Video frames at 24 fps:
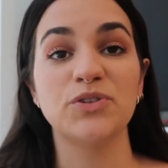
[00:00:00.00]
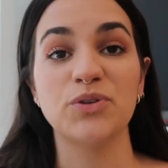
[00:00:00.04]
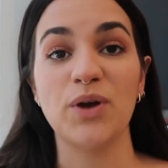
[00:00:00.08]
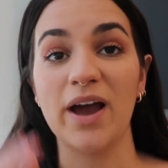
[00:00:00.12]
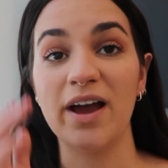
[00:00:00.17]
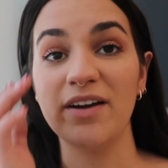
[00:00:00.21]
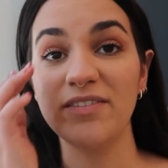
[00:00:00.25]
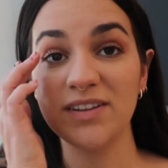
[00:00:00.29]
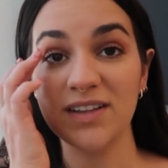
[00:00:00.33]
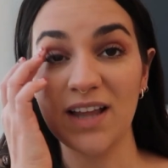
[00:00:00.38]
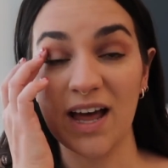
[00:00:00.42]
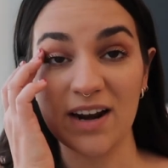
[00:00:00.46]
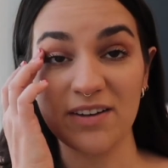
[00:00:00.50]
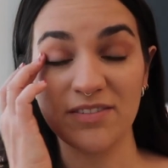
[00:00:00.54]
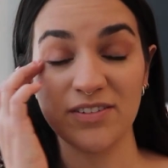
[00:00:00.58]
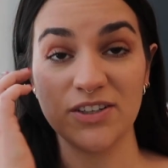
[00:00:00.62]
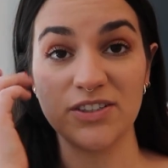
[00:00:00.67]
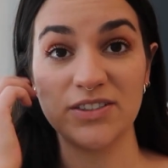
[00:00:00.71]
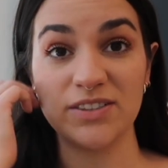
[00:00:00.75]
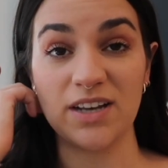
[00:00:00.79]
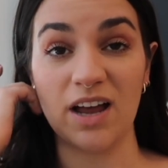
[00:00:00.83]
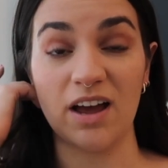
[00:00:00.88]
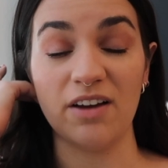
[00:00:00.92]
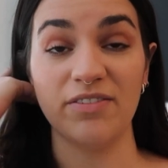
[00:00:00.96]
So I have a lot of
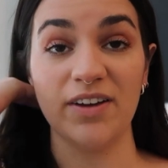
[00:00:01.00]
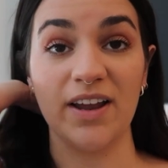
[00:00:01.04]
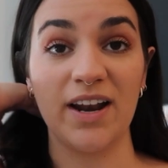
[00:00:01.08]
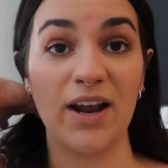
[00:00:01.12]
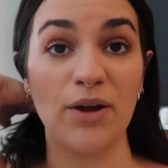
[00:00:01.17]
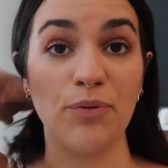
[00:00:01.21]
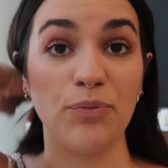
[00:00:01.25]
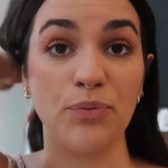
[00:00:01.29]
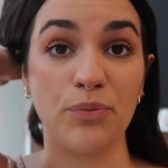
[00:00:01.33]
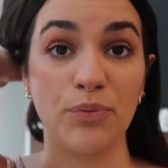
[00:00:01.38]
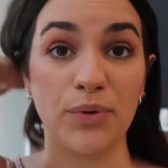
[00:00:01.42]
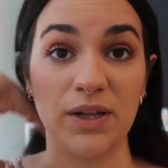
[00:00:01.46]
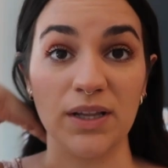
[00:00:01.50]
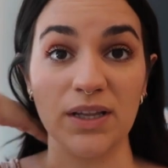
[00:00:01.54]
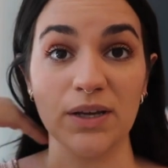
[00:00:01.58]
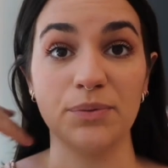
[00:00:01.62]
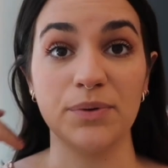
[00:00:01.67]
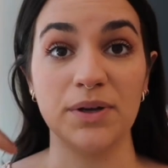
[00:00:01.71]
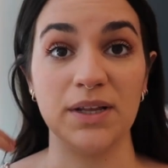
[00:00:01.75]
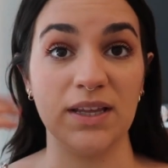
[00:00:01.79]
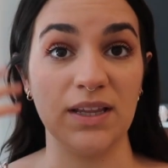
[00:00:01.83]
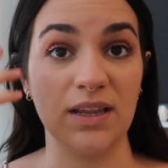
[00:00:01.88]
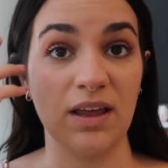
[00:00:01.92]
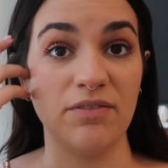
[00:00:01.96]
their stuff and I really,
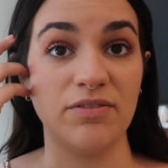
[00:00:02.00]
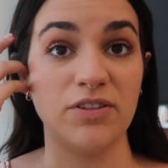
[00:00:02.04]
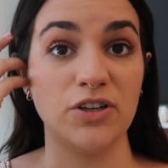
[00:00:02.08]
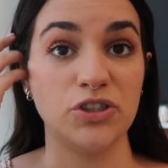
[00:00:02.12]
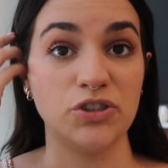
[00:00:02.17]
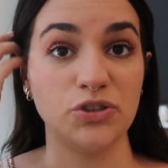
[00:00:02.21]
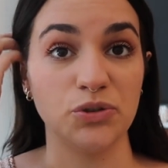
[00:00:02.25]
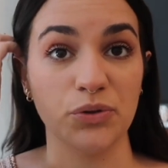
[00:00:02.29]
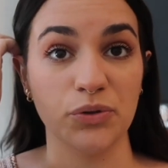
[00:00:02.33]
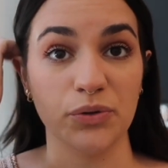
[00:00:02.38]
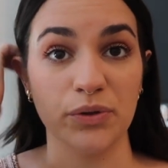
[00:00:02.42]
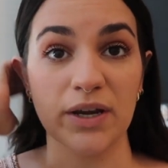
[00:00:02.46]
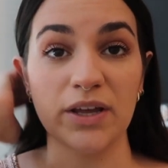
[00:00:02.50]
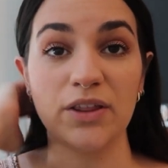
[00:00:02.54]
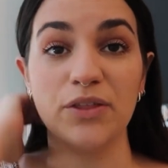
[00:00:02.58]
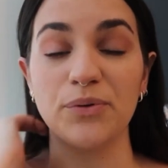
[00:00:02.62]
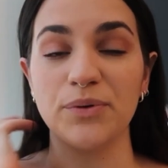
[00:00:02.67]
really love their jewelry.